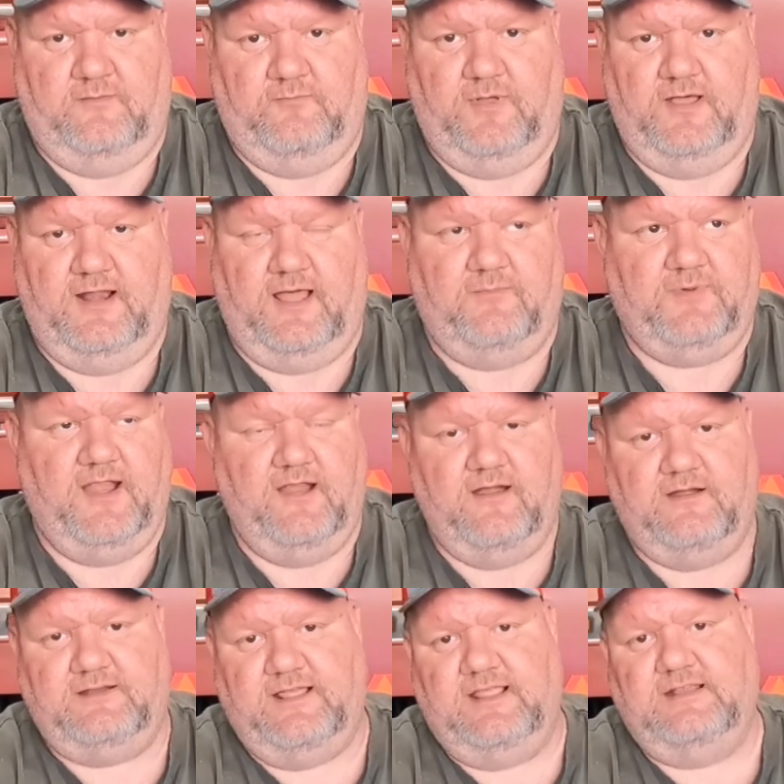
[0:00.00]
But I'm
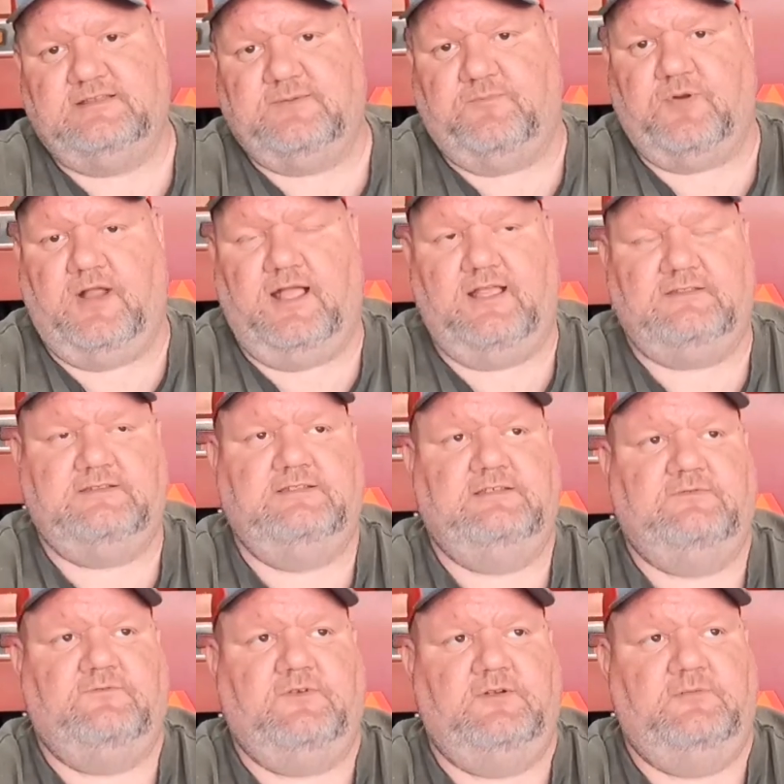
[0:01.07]
guaranteed some prices
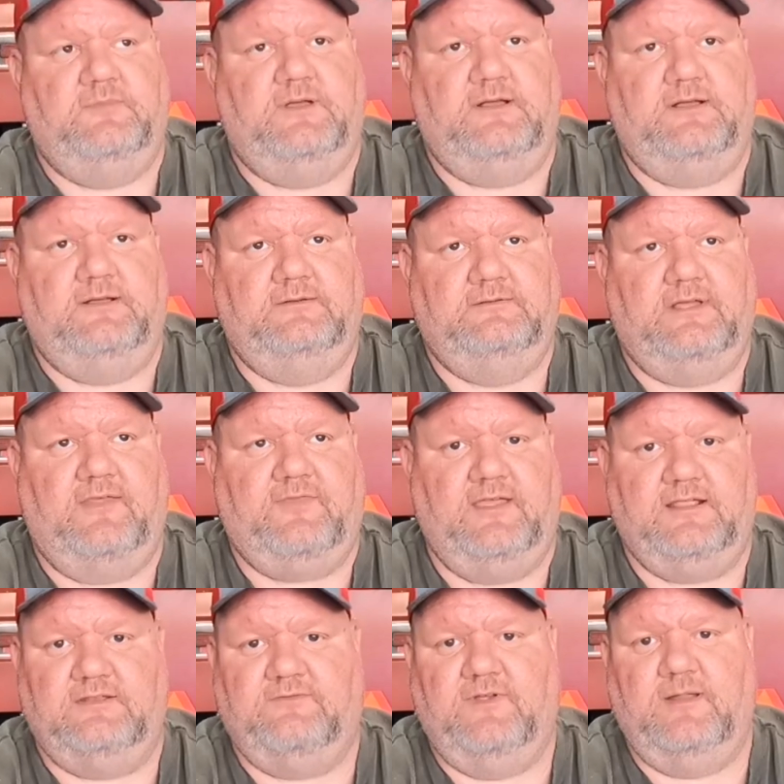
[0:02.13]
from, I
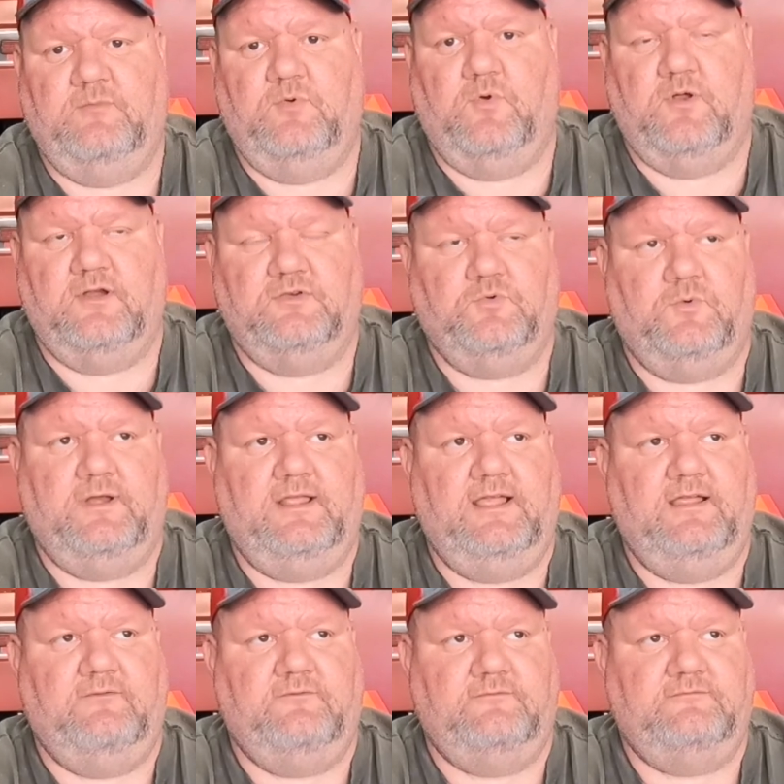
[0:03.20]
think it's February
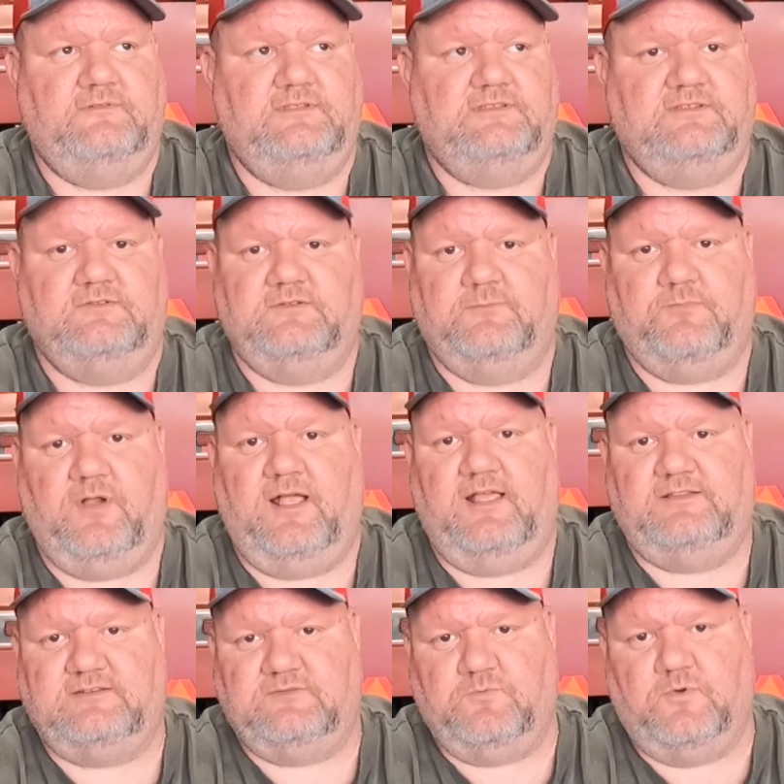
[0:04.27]
28th. This is the
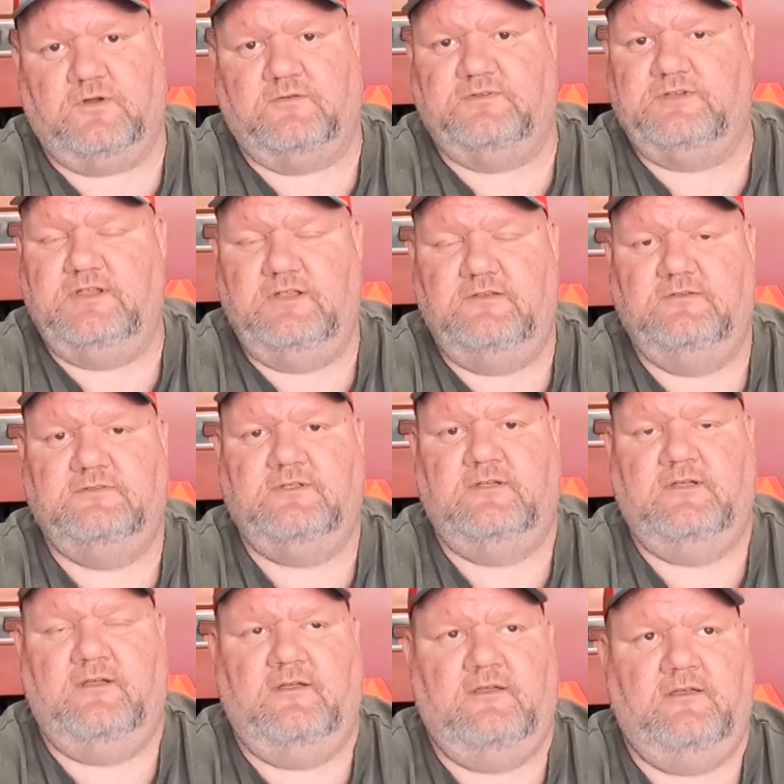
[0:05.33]
prices we're going to use
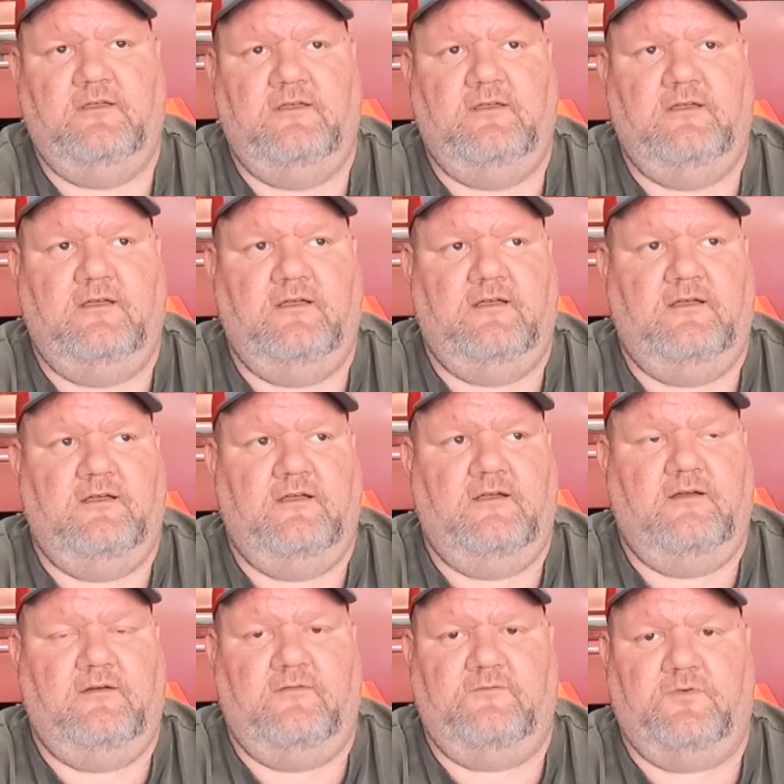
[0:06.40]

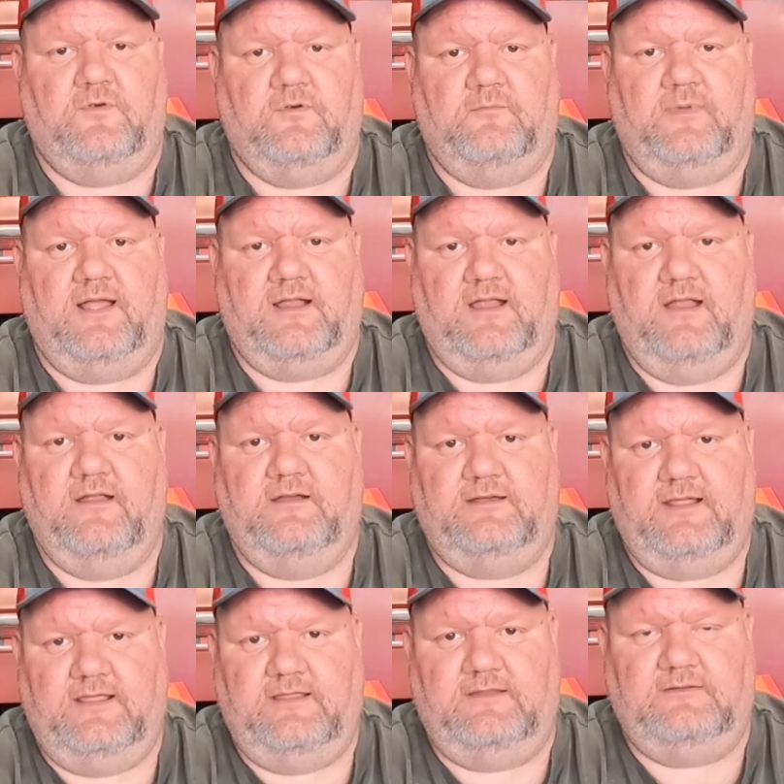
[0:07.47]
for my
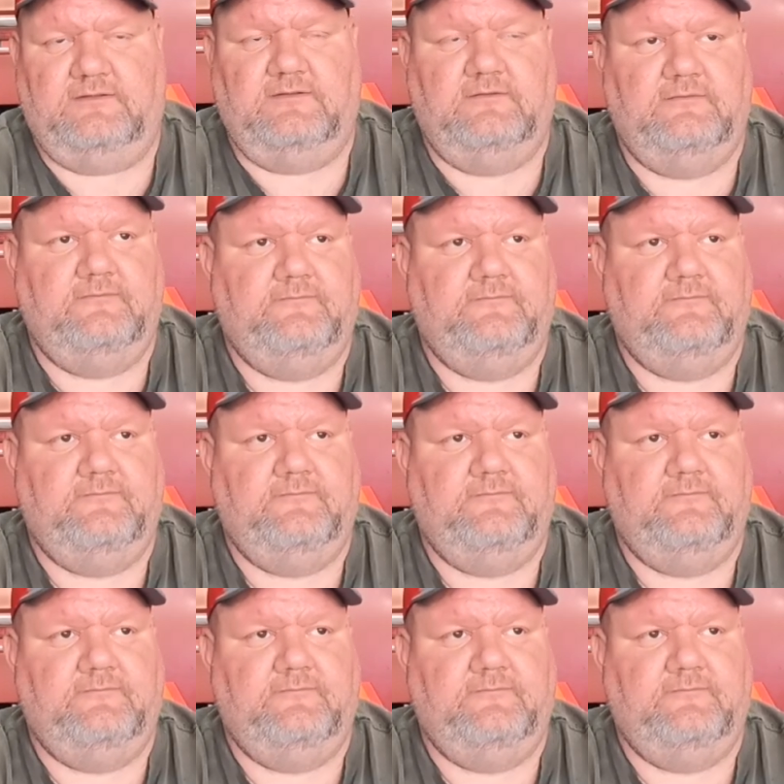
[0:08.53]
guarantees.